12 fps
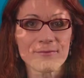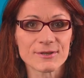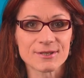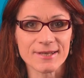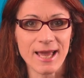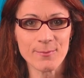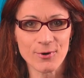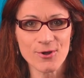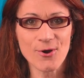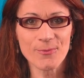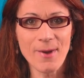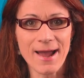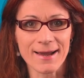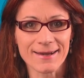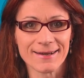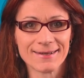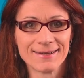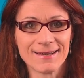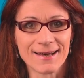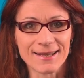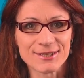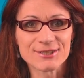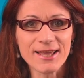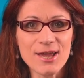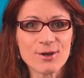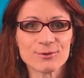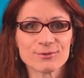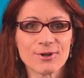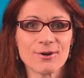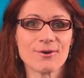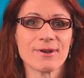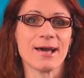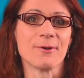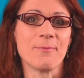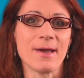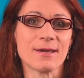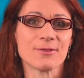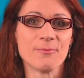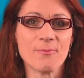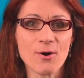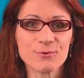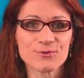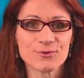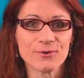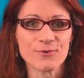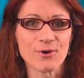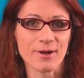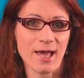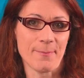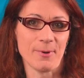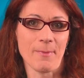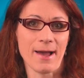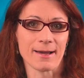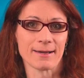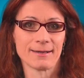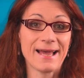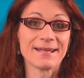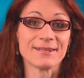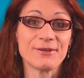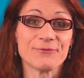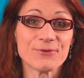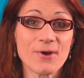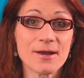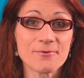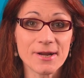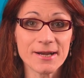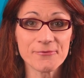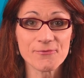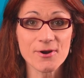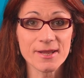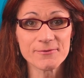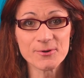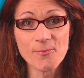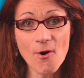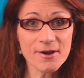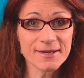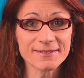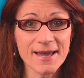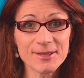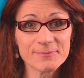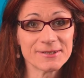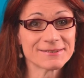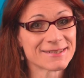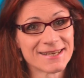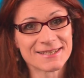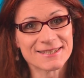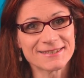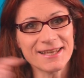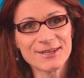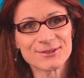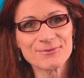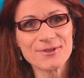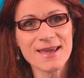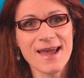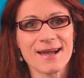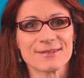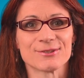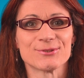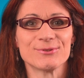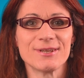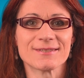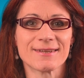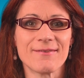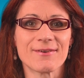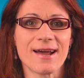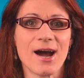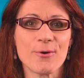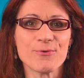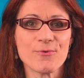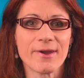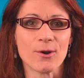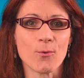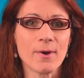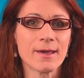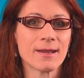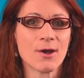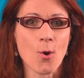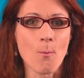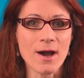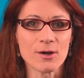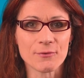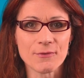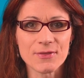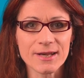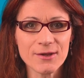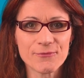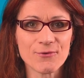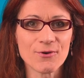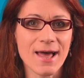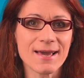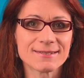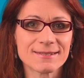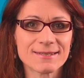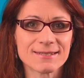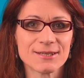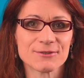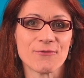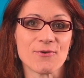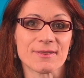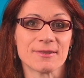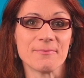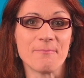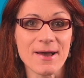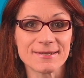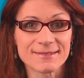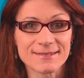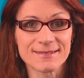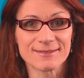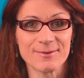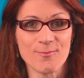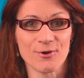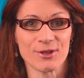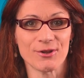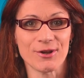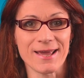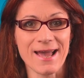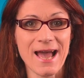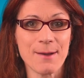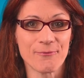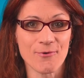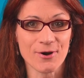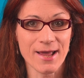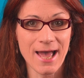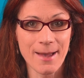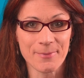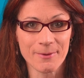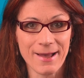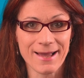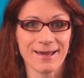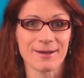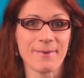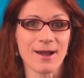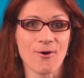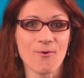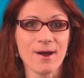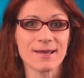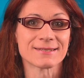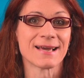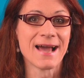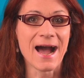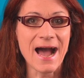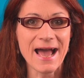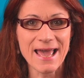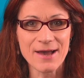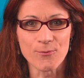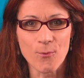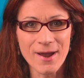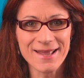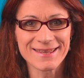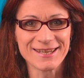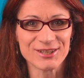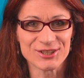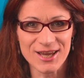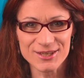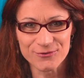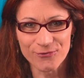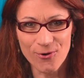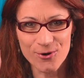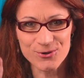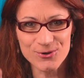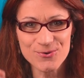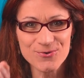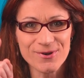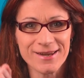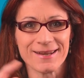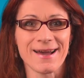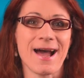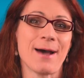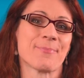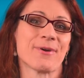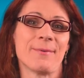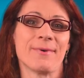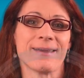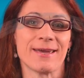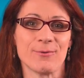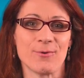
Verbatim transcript: have the same on your Mac? Let's take control and make the most of your Apple Mac. And if you are ready for even more excitement, stick to the end to discover how you can win one of three full licenses for the best system monitoring app for Apple Mac and macOS I have waiting just for you in an upcoming